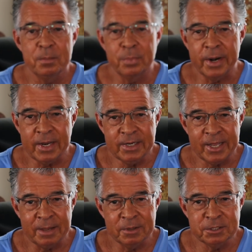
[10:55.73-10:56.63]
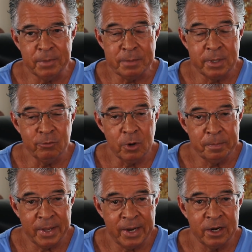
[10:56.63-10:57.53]
Brain damage may be
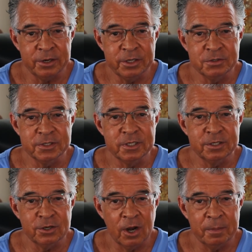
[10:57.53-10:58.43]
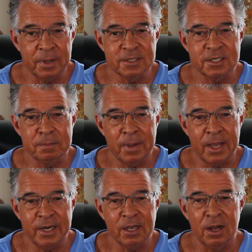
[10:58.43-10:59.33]
repaired using nootropics
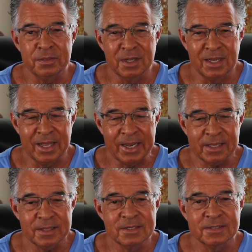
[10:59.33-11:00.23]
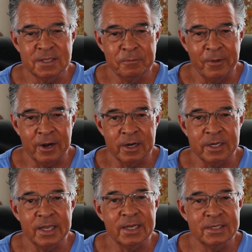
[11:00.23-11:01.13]
depending on the length,
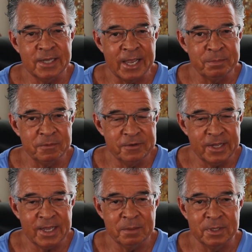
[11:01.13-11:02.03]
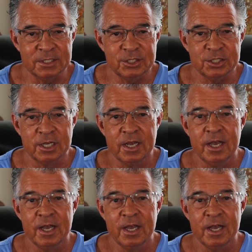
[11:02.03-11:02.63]
severity, and type of damage.